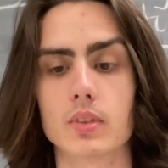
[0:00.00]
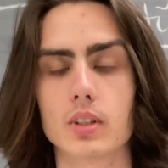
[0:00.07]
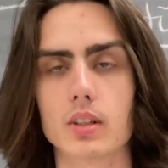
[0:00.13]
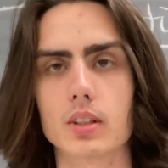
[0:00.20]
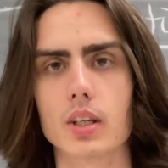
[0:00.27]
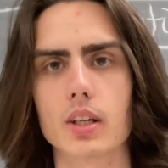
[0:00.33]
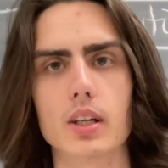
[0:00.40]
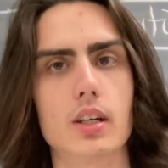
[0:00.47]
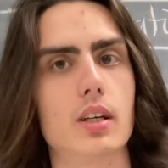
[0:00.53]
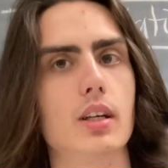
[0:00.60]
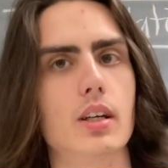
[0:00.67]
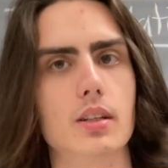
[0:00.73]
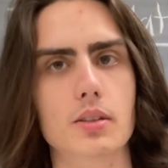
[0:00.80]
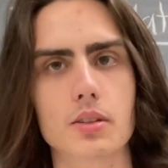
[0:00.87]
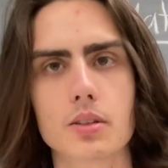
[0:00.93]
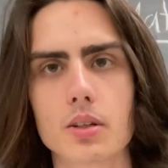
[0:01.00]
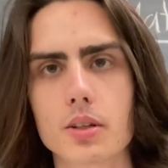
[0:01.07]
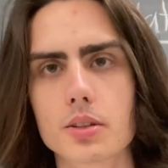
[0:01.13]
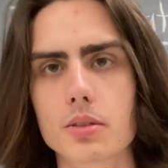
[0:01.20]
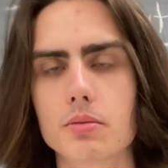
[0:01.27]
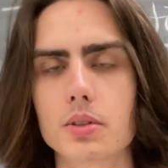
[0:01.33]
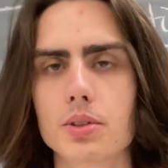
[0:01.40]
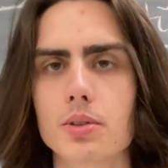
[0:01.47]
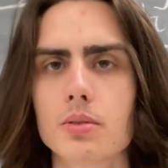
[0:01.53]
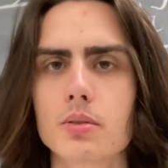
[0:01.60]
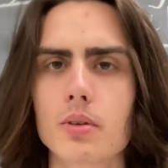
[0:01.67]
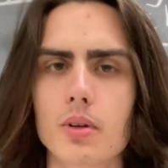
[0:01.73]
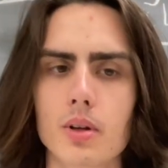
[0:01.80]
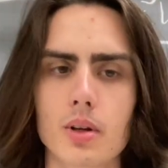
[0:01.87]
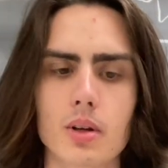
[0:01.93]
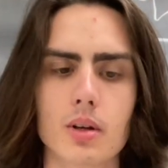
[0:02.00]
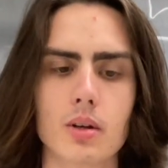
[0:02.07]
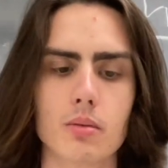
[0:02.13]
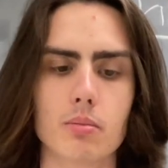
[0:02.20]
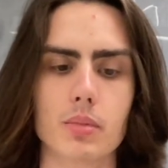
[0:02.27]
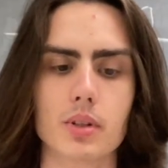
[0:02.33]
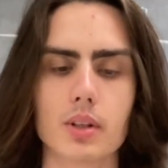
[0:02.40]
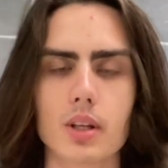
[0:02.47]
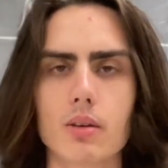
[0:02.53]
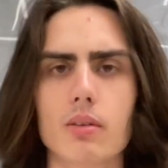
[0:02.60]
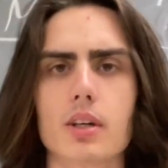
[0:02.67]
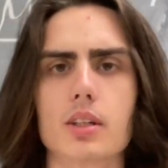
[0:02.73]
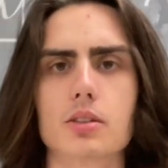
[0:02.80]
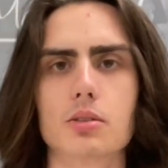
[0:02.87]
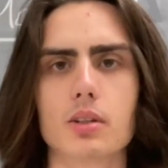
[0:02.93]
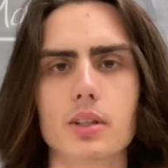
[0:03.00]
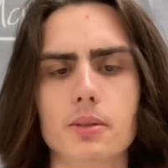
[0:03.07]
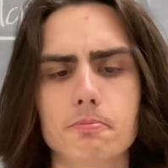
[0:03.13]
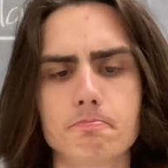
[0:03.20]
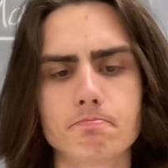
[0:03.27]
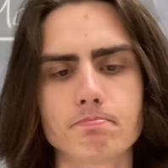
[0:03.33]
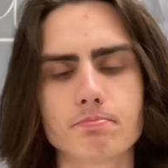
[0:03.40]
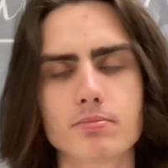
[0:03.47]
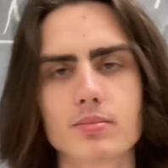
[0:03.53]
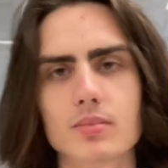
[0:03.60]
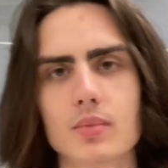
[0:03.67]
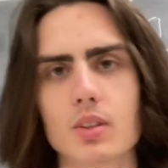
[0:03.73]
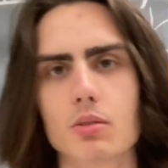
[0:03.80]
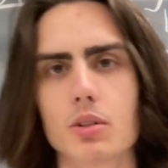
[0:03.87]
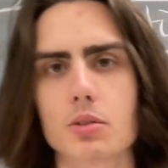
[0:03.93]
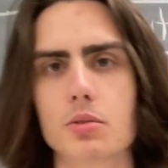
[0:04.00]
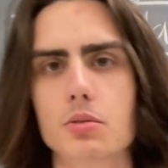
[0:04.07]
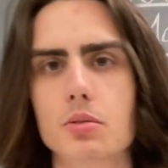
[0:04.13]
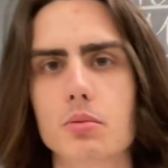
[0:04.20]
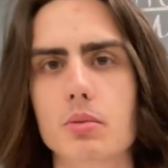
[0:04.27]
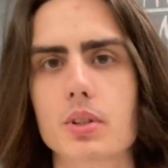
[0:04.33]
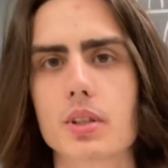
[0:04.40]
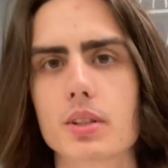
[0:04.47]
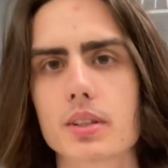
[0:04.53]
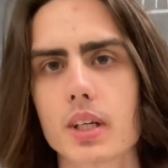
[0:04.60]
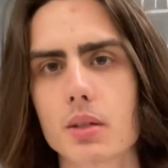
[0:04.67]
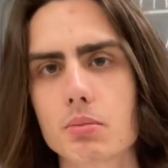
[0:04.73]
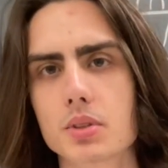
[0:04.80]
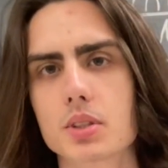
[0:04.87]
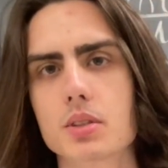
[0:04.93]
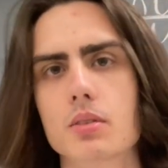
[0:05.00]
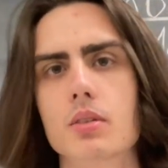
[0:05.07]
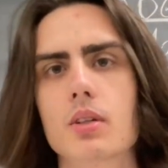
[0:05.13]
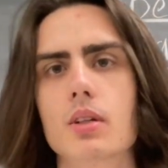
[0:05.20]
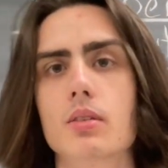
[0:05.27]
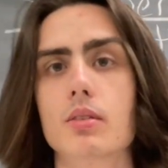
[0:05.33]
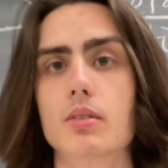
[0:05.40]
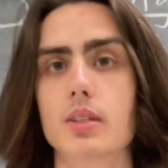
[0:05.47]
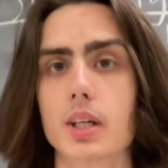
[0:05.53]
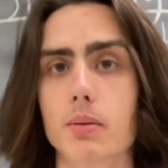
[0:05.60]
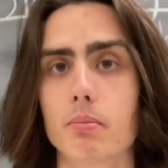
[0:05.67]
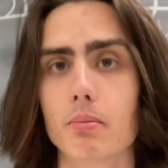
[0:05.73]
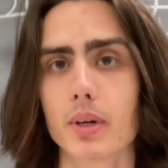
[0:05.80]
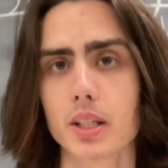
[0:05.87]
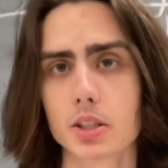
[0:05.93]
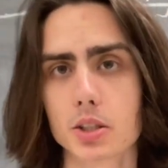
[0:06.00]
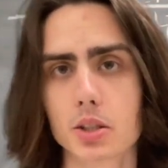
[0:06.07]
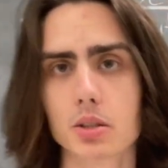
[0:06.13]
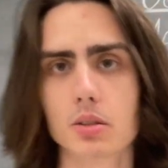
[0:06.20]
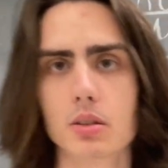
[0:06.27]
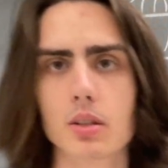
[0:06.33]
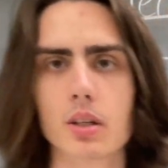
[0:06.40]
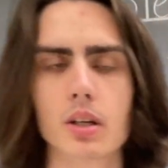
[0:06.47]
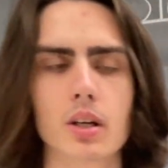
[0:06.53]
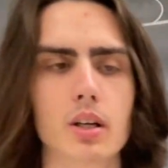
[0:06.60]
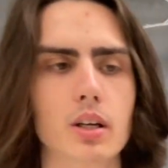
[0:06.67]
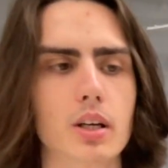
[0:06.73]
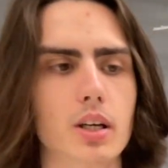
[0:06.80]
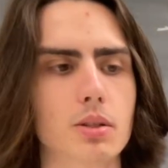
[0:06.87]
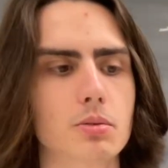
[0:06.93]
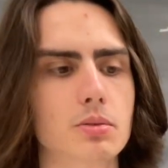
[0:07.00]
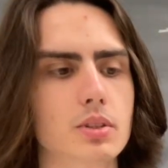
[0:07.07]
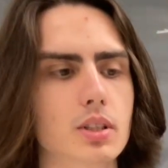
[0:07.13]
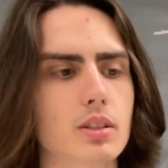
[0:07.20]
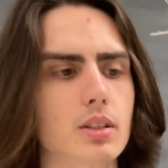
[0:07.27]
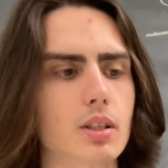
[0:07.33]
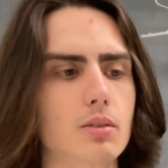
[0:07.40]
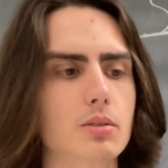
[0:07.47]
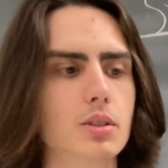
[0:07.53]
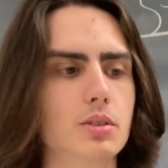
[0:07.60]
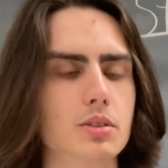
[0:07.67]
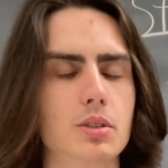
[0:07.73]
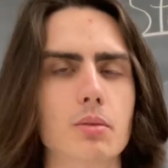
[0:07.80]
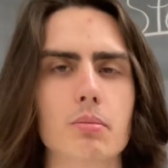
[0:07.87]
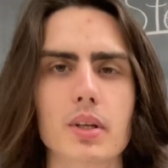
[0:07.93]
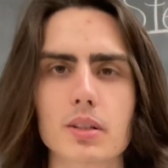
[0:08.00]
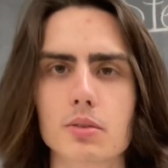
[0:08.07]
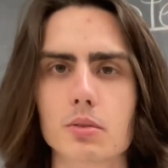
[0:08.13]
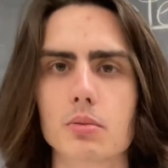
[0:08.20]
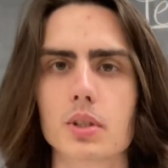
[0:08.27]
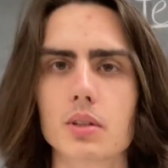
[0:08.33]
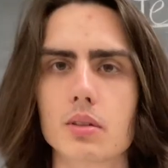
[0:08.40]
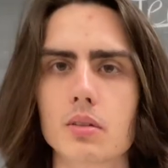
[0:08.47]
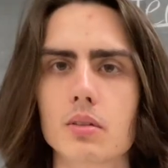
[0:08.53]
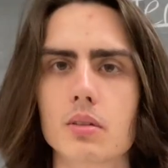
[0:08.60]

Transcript: I done a lot of video, but now I actually try to do with the types, the type match. I do think now there's a math to it,